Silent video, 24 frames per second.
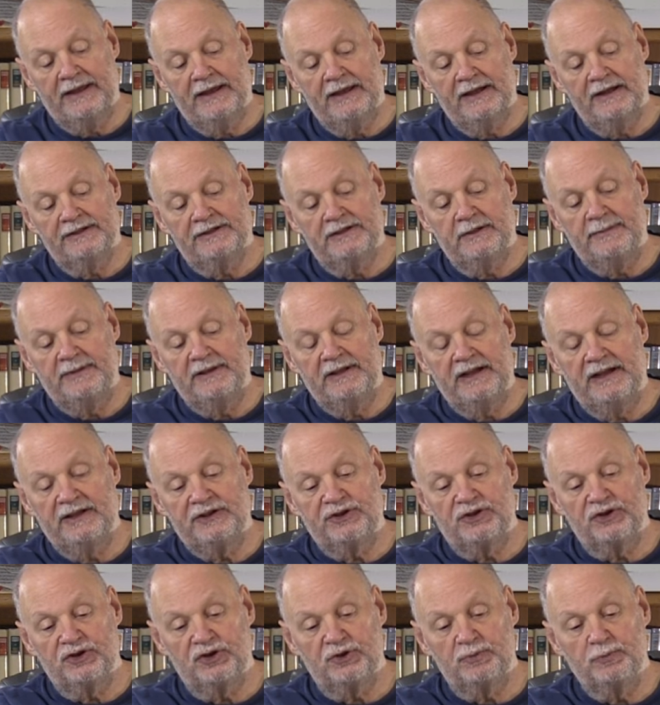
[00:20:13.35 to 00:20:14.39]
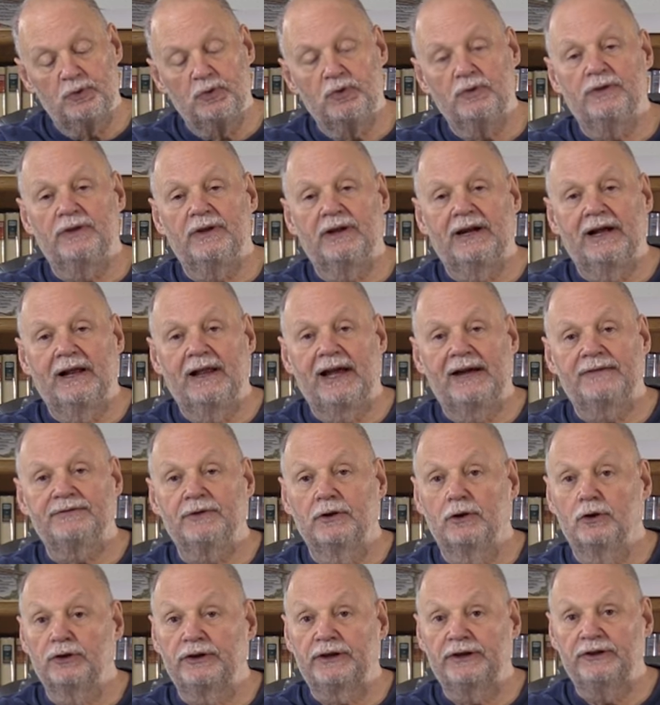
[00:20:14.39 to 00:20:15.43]
get it to be nice and smooth and I'll have
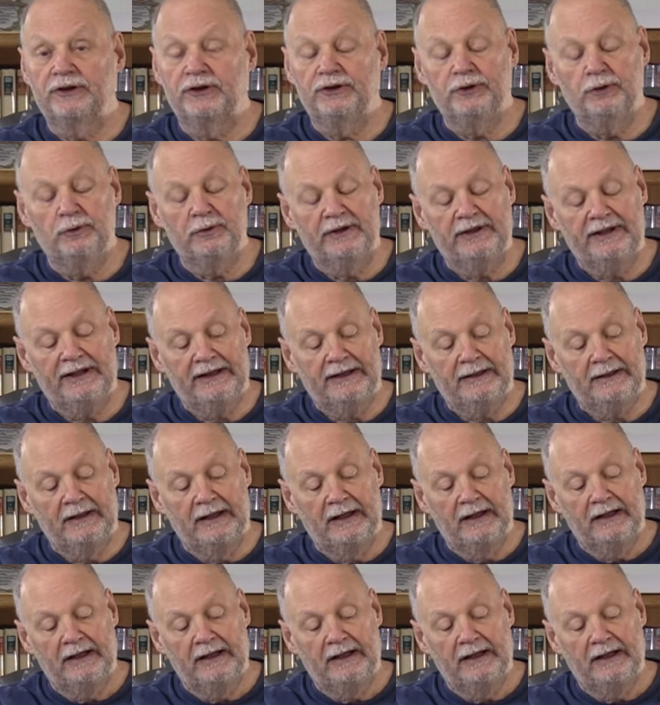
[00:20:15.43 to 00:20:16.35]
to look into doing that.